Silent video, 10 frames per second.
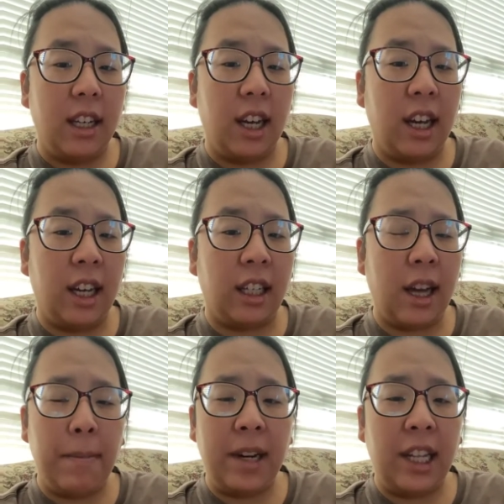a
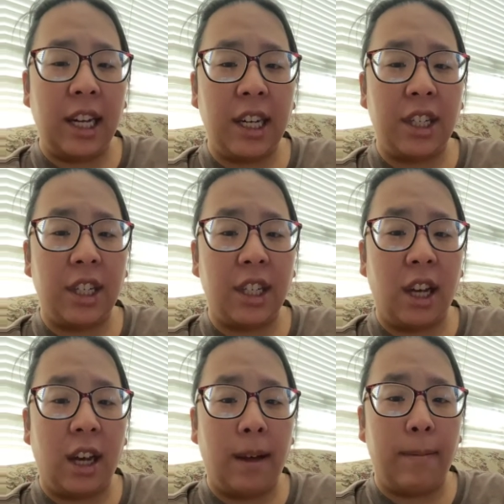company that doesn't
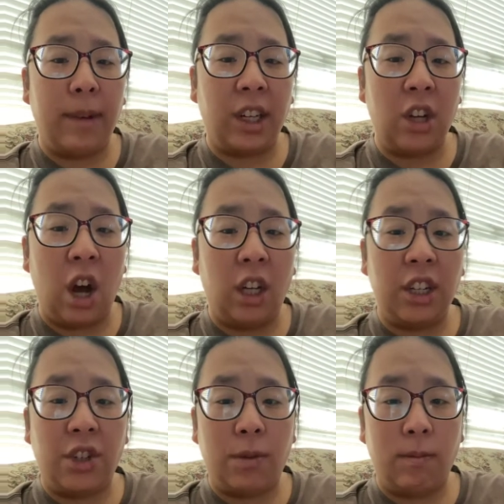
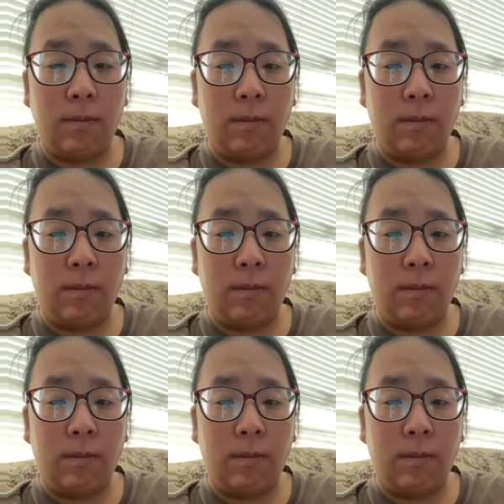acknowledge